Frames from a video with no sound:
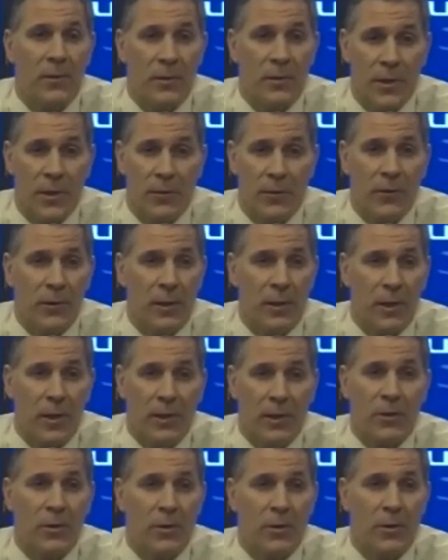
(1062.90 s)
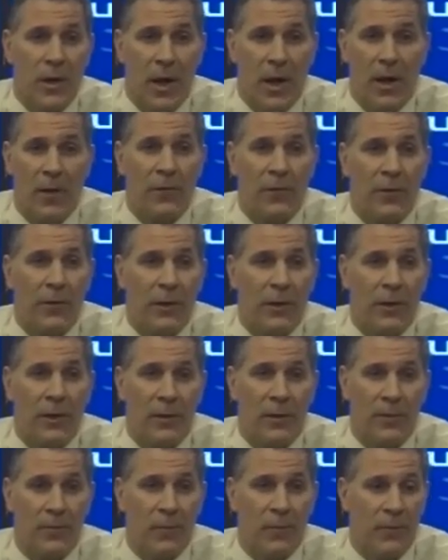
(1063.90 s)
generally that's traffic
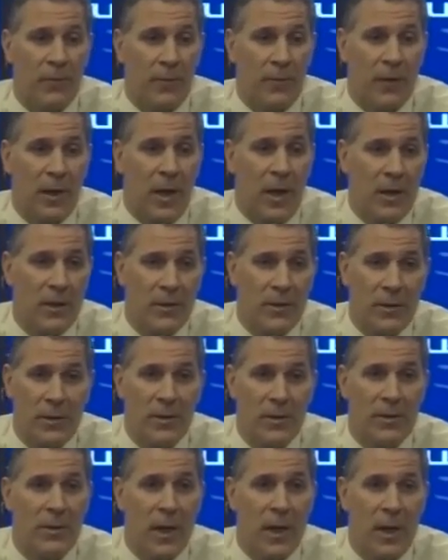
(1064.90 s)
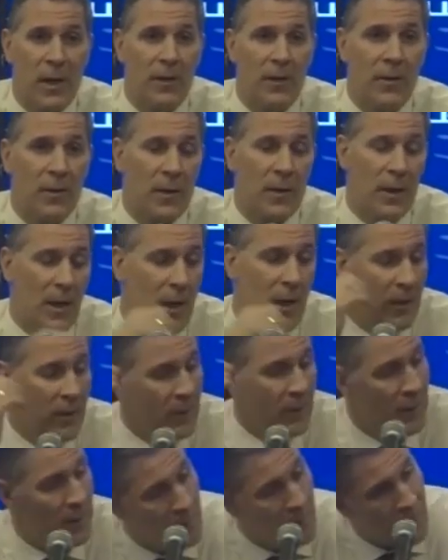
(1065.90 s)
and guys on the side of the net
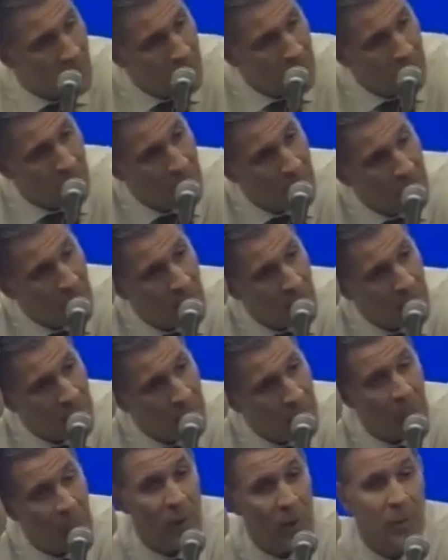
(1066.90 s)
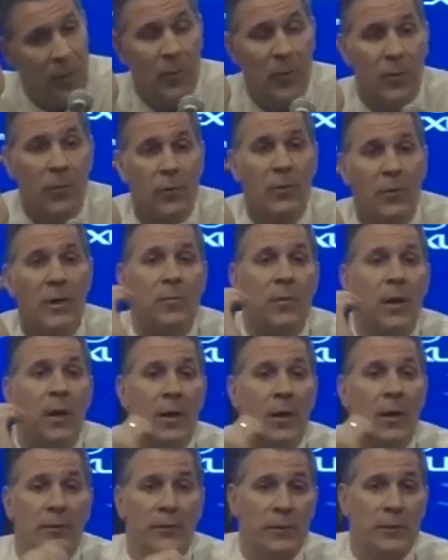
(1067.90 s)
and coming up with
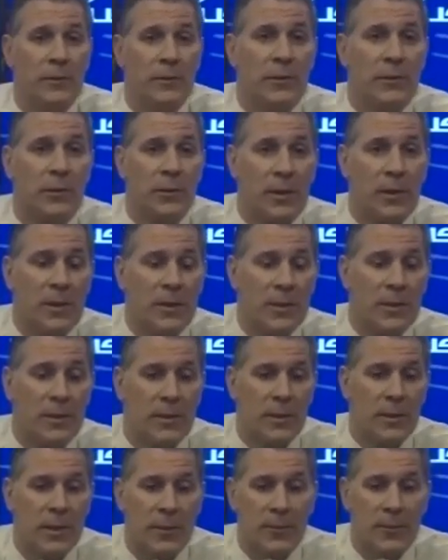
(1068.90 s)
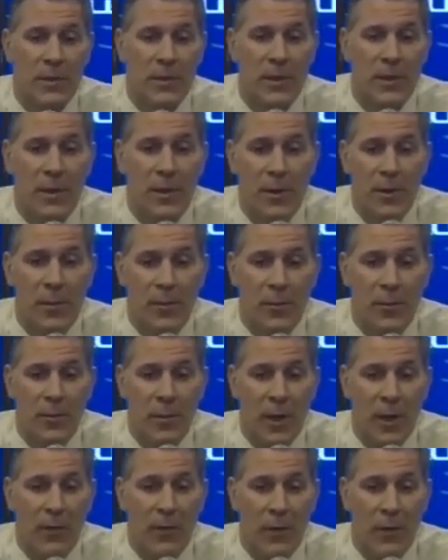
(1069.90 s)
rebounds and screens and tips.
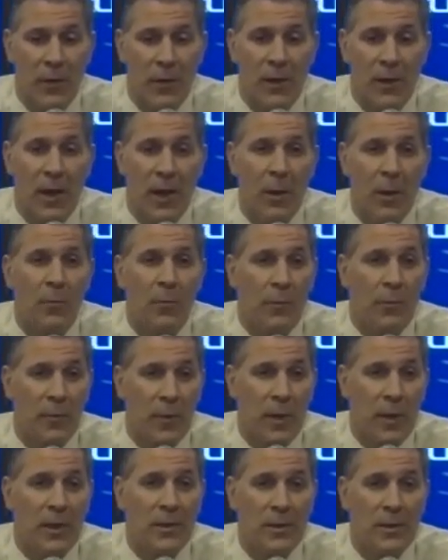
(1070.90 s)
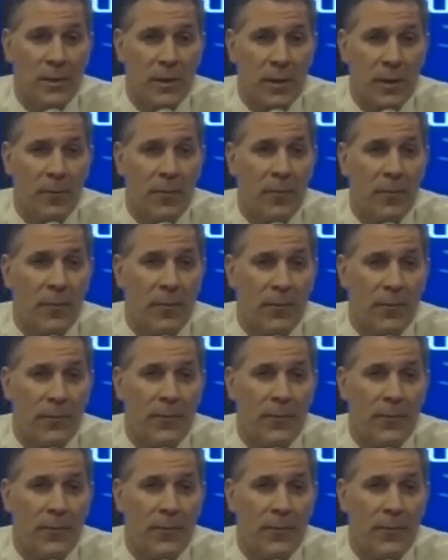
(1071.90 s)
But I thought Campbell made some.